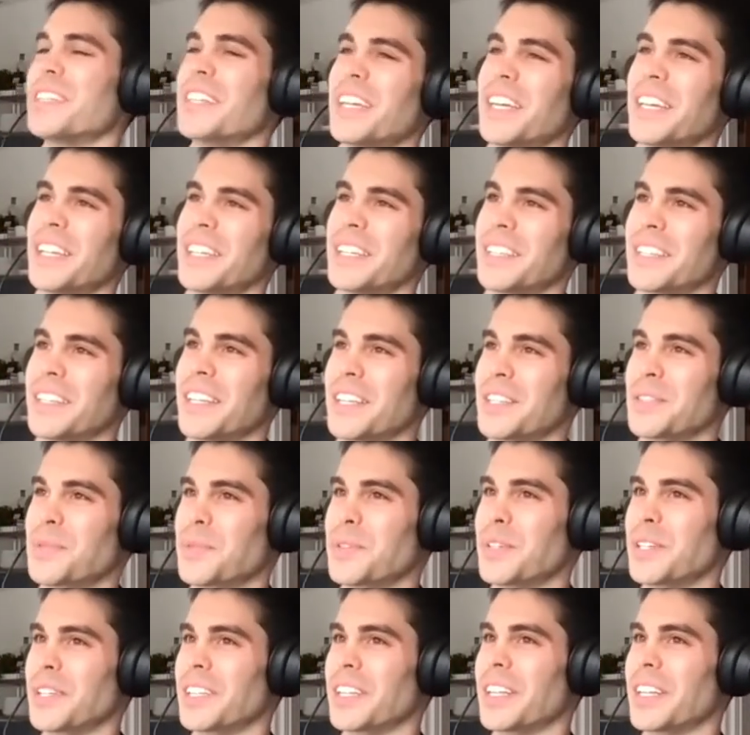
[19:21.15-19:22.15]
And that's
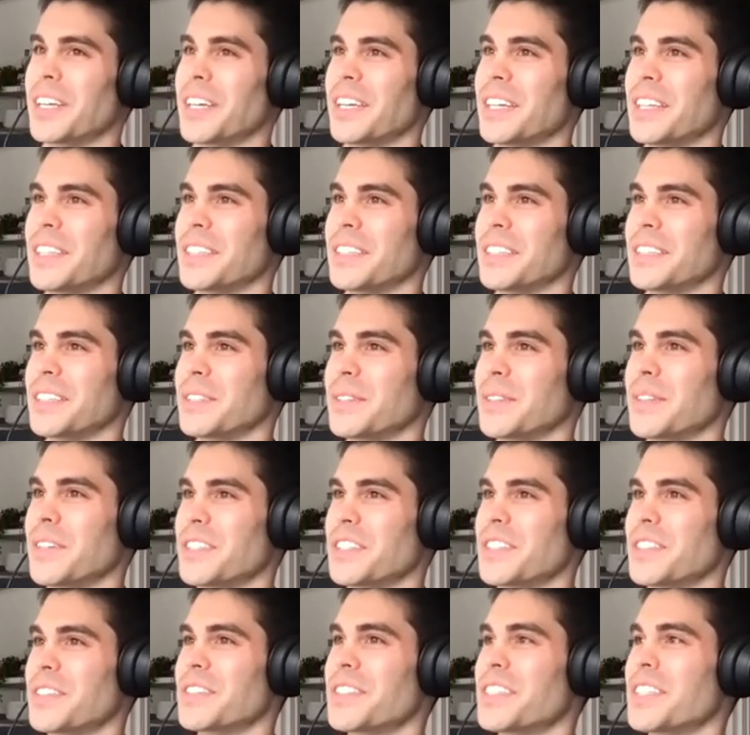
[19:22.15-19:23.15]
where you can rely on the
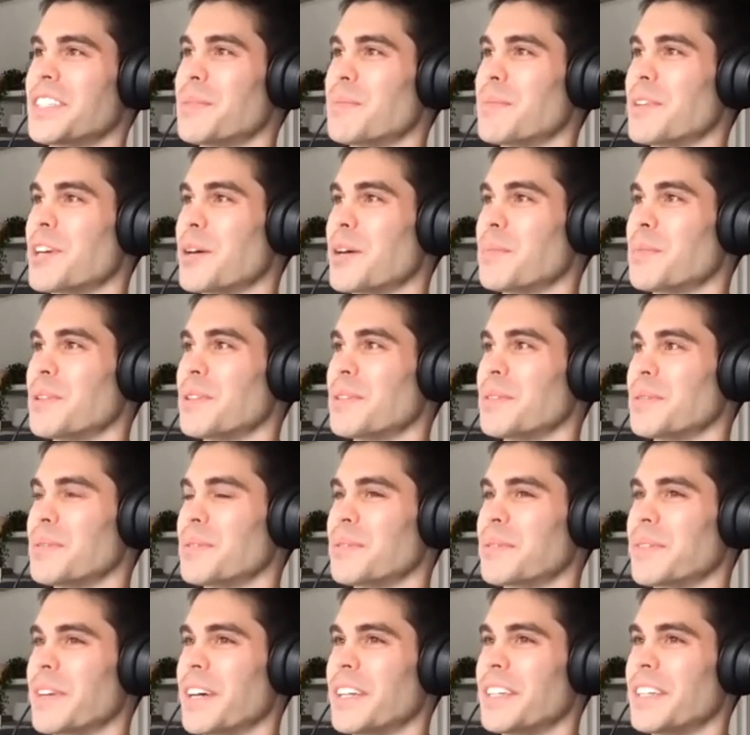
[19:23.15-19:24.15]
rest of your team to help you
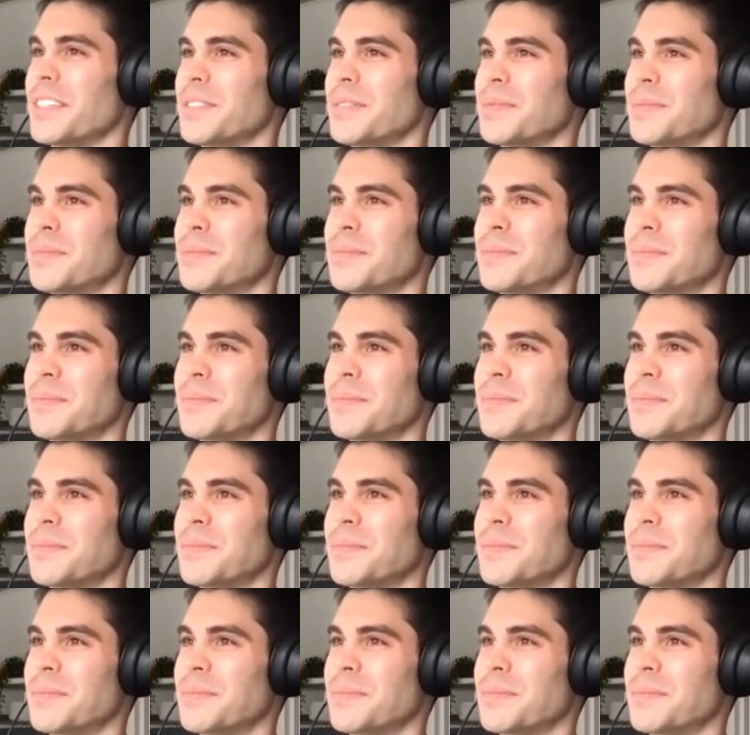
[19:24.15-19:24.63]
refine it.